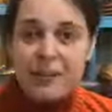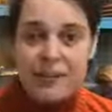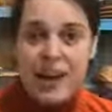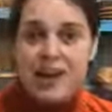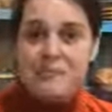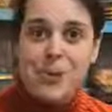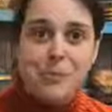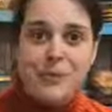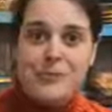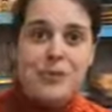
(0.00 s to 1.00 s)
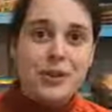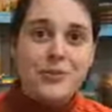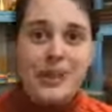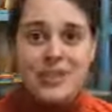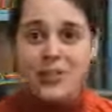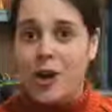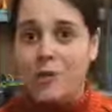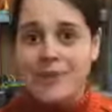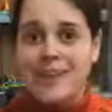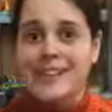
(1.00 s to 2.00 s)
we've had mums who've put their vest
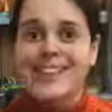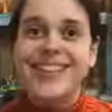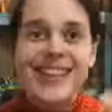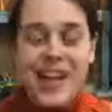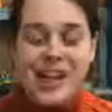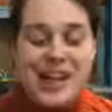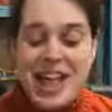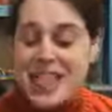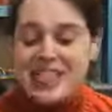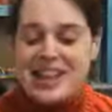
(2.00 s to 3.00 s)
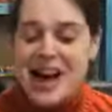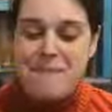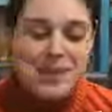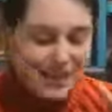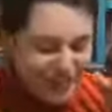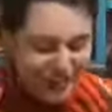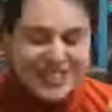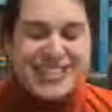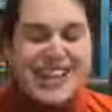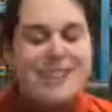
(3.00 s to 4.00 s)
tops in the nappy just
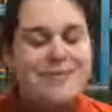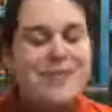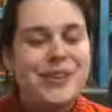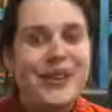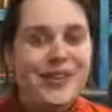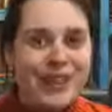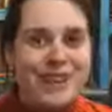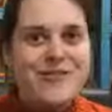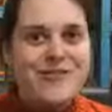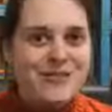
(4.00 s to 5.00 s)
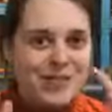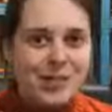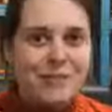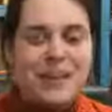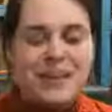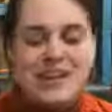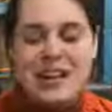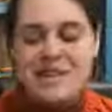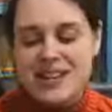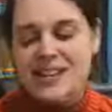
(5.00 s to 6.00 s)
to get them through whatever short period of
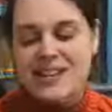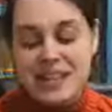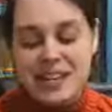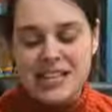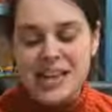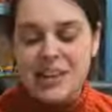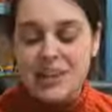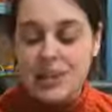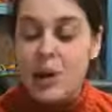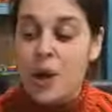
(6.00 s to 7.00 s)
time it is they need to get to.